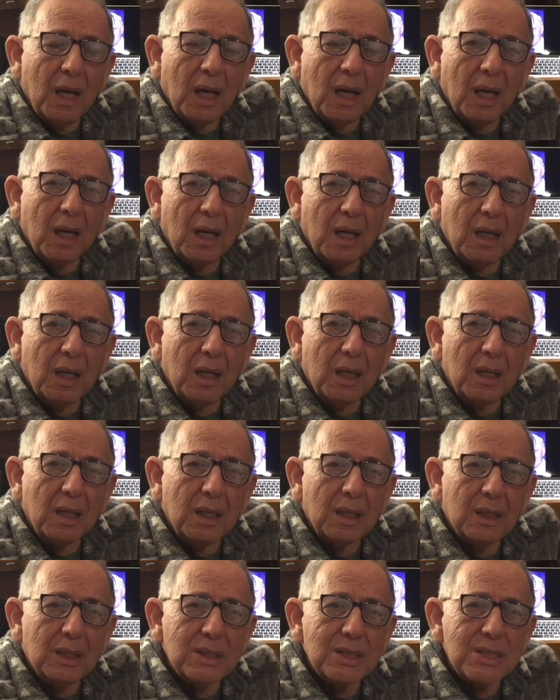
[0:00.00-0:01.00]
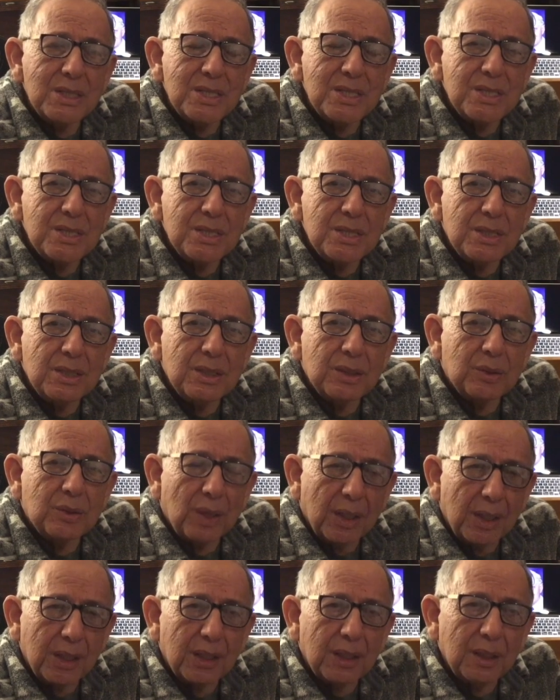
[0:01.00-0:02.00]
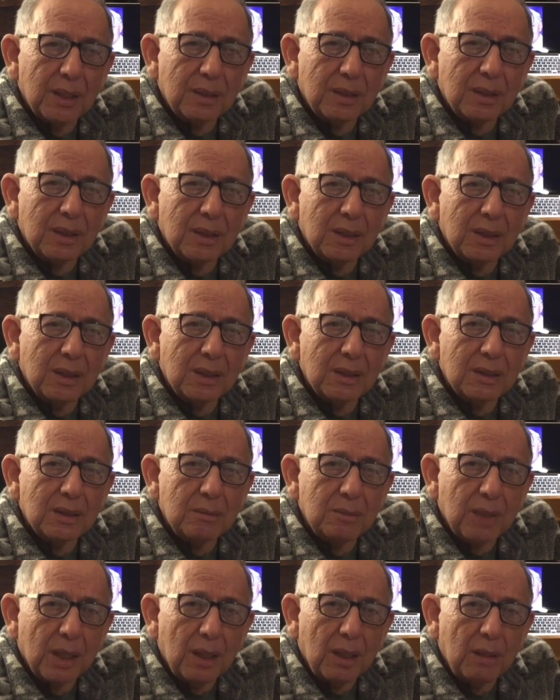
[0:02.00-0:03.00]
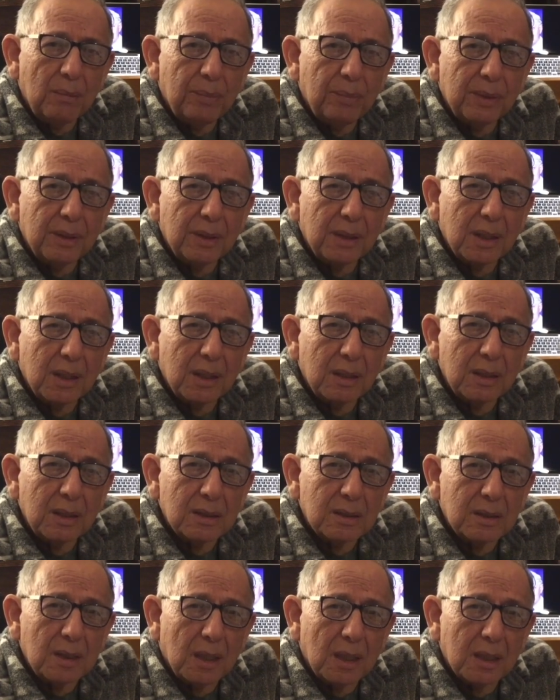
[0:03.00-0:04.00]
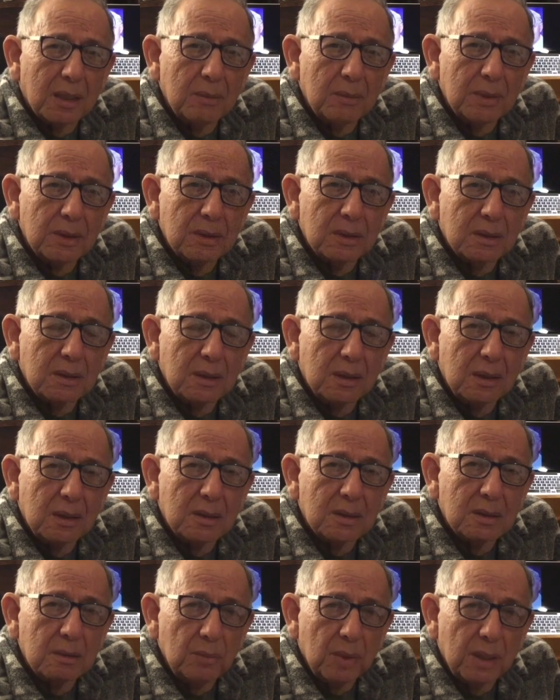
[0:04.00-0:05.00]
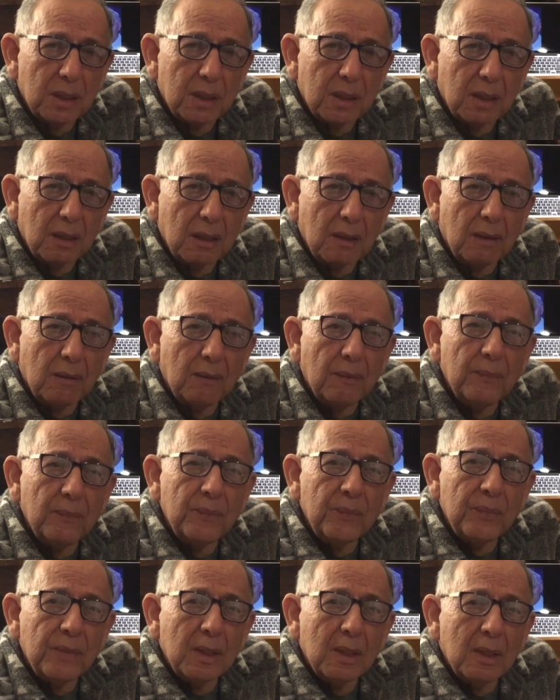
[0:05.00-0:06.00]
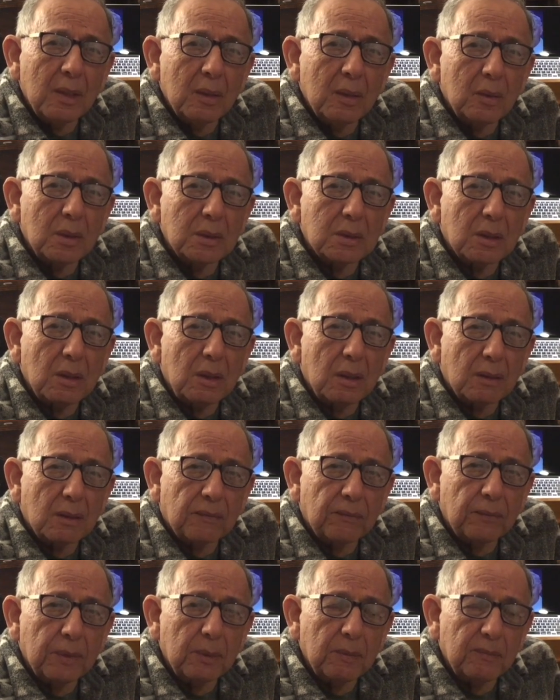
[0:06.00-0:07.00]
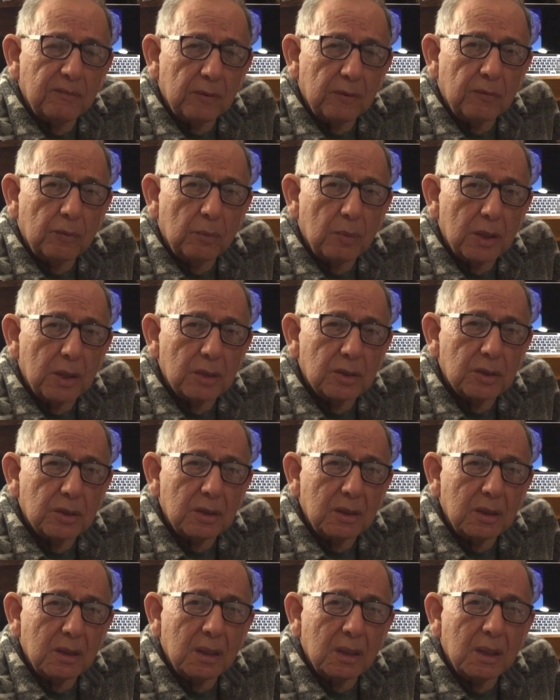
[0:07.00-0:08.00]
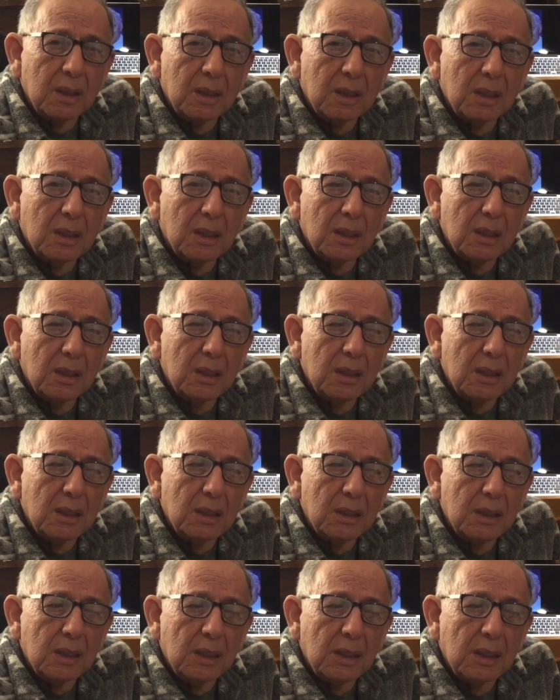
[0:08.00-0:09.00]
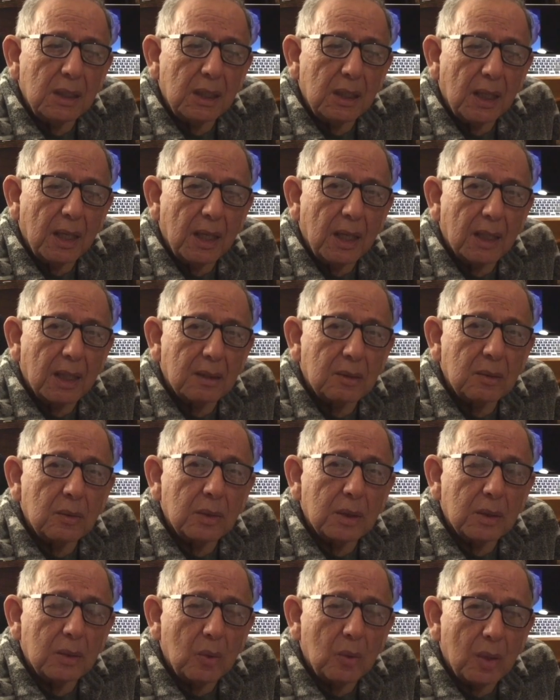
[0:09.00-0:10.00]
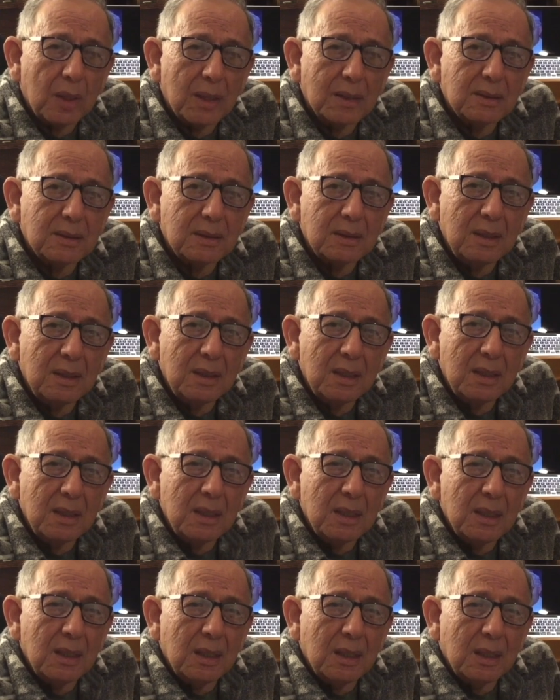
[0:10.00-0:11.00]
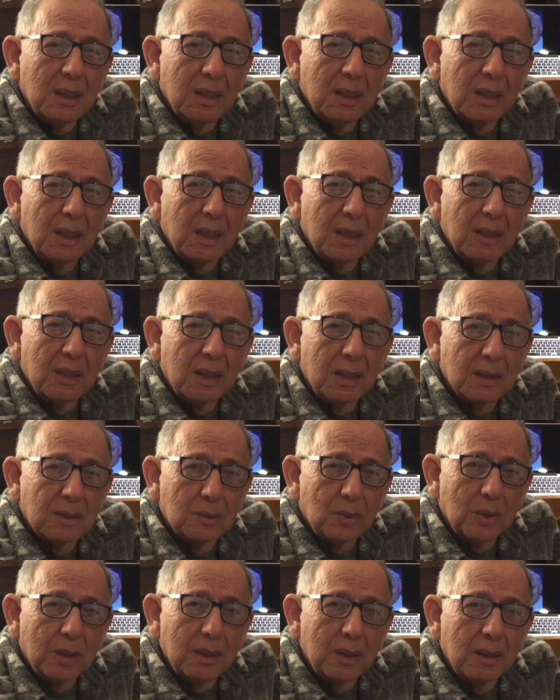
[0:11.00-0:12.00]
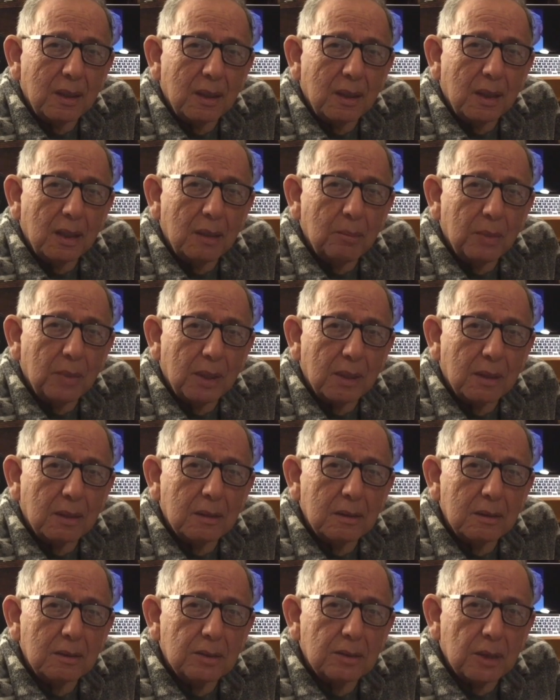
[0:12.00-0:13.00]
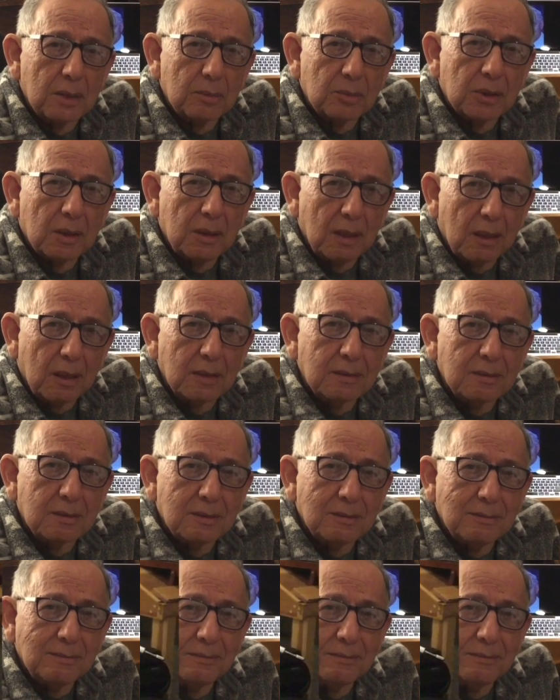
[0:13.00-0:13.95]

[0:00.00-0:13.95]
Uh, try to get some help in getting these documents, uh, submitting a, uh, what's called a Freedom of Information uh, Act request. And that's when I met James Klotz.